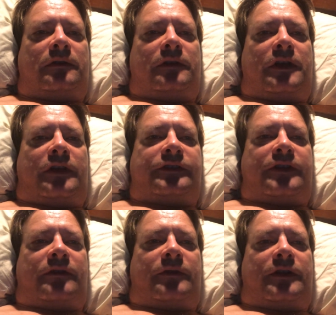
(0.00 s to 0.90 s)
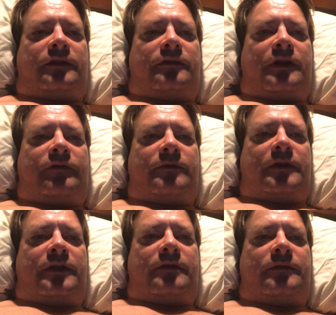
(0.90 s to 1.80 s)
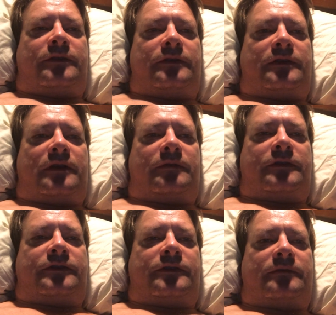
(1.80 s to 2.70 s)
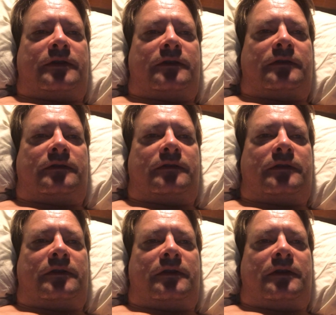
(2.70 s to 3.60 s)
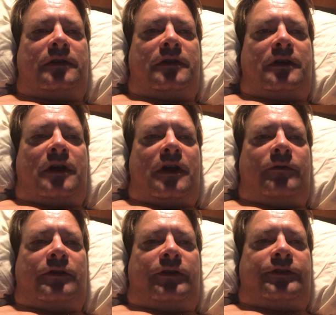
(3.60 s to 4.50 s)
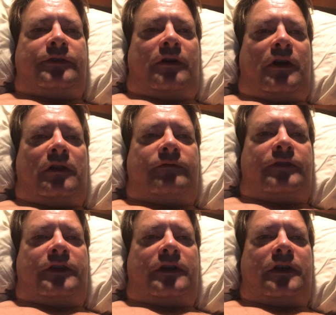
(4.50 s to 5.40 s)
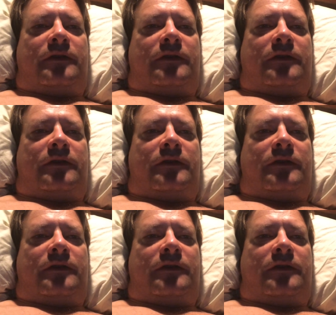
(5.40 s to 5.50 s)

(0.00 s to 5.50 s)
because I don't want to include everybody. That'd be too time consuming. I will do all of the